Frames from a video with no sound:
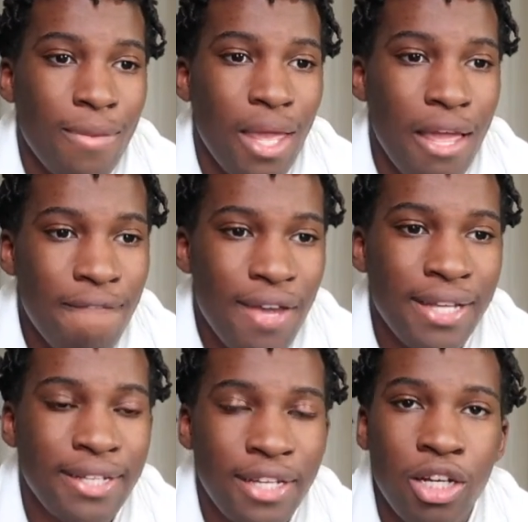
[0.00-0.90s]

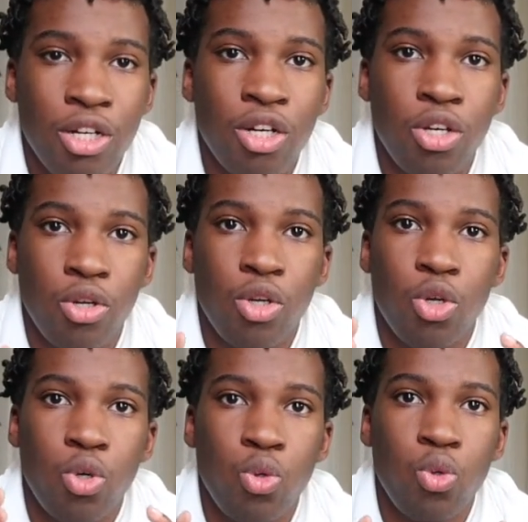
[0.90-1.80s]
invest in a girl
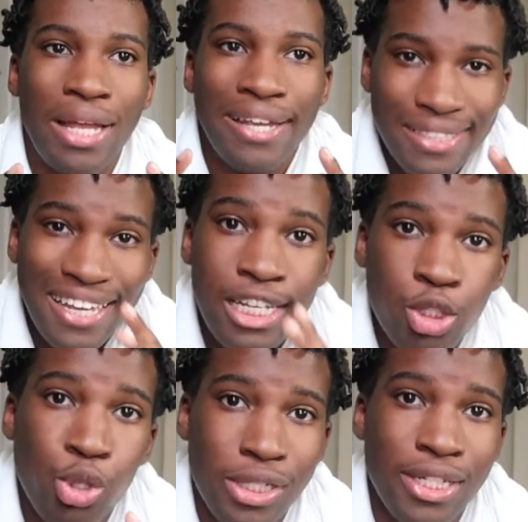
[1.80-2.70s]
who is
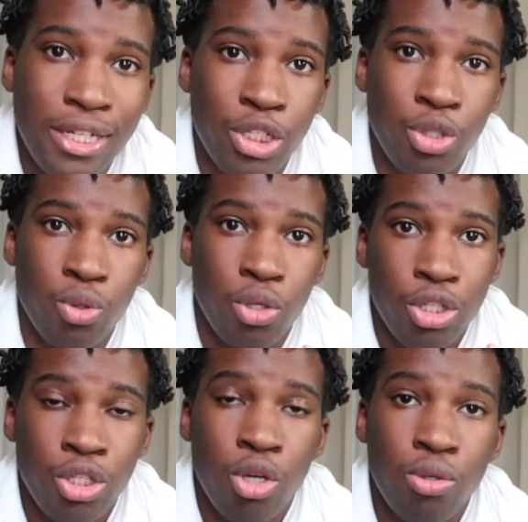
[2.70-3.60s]
interested in you.
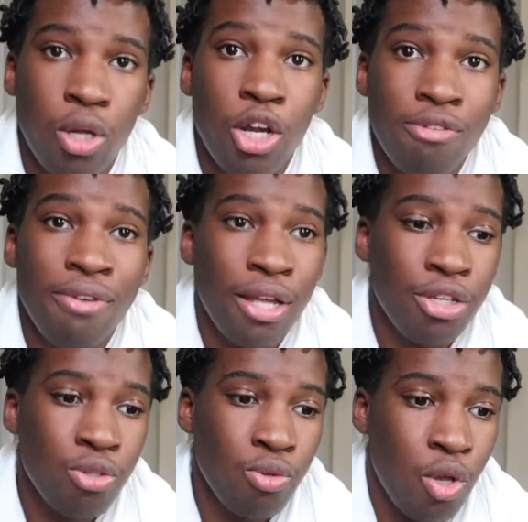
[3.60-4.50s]
You know, her
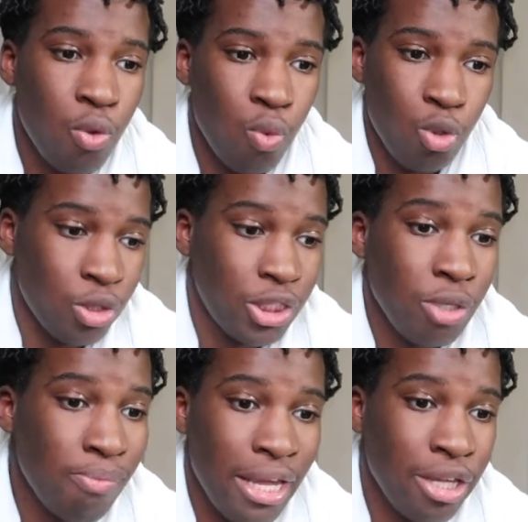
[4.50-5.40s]
value, or she'll
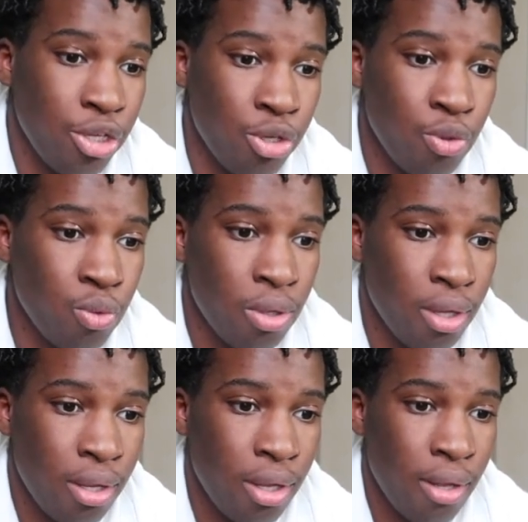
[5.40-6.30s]
make you
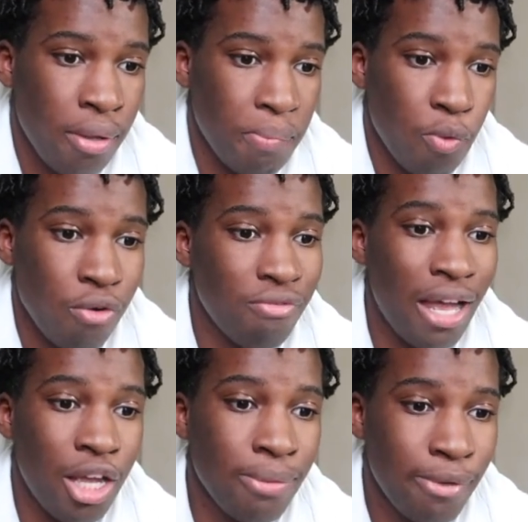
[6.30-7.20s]
more
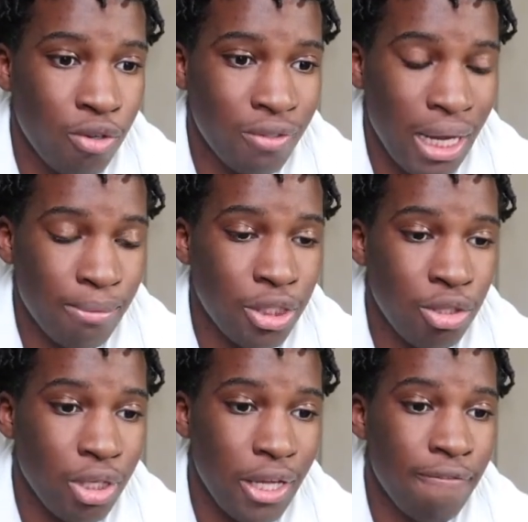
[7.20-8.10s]
valuable over time.
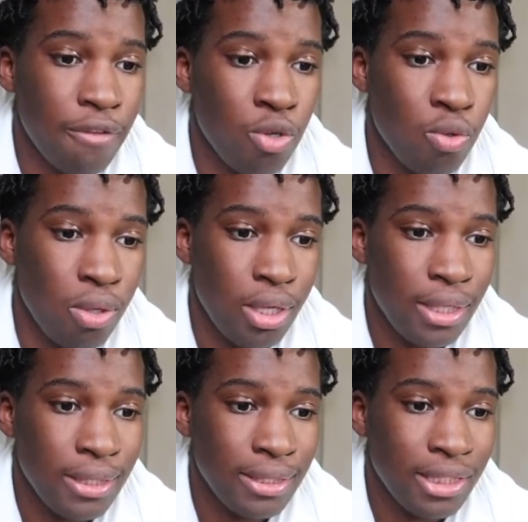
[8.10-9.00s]
She'll give you
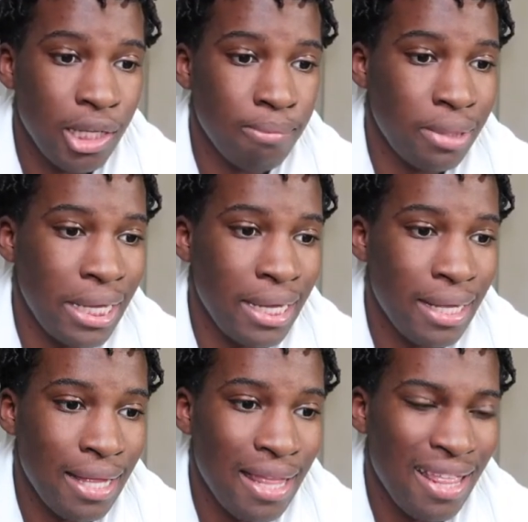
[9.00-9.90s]

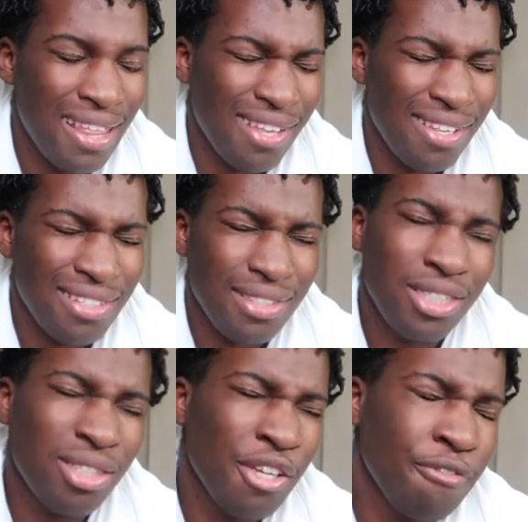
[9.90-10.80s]
something.
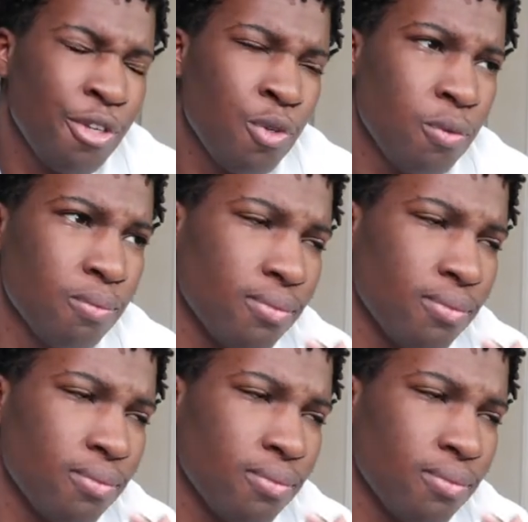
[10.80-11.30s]
She'll give you,